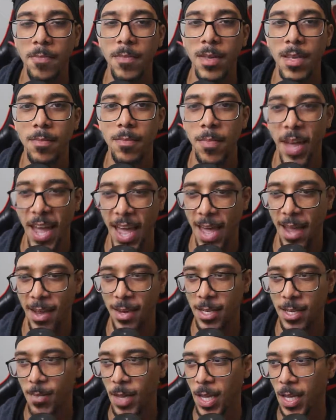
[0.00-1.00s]
me back
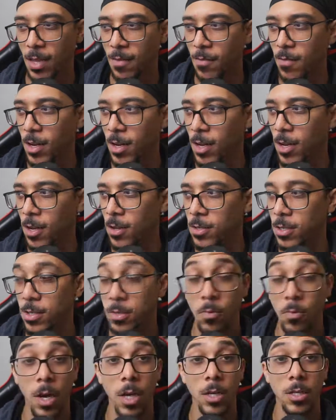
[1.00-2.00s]
to making videos is
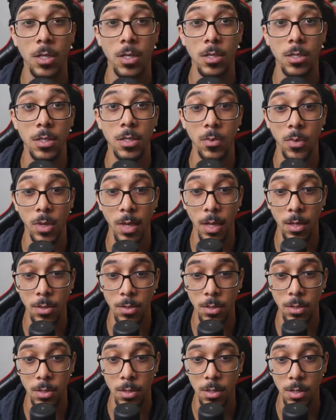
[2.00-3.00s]
watching someone
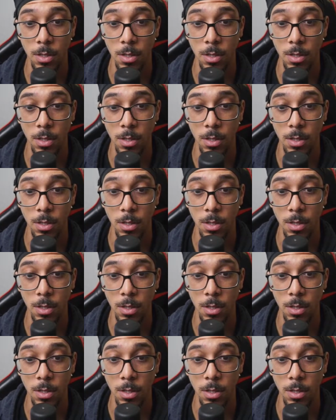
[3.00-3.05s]
else.